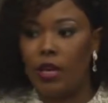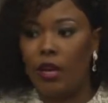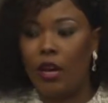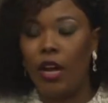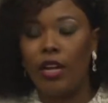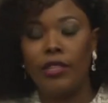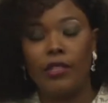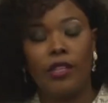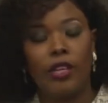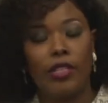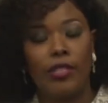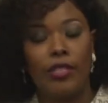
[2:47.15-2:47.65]

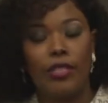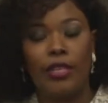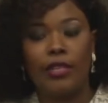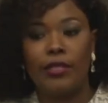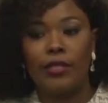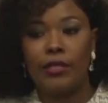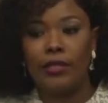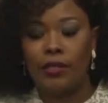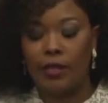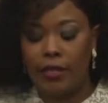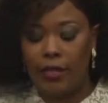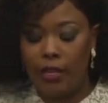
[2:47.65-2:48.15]
conducting a
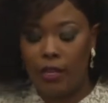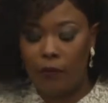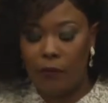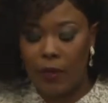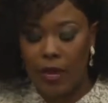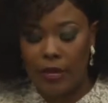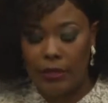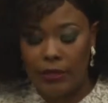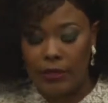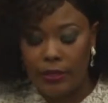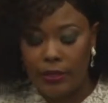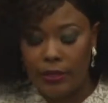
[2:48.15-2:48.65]
study in
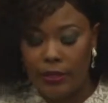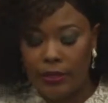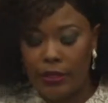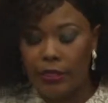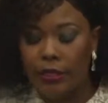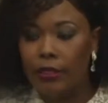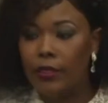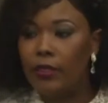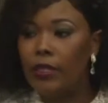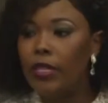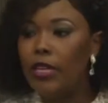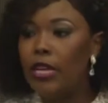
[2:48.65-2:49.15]

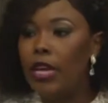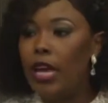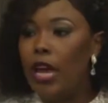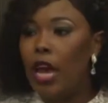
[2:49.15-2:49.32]
Manzanilla,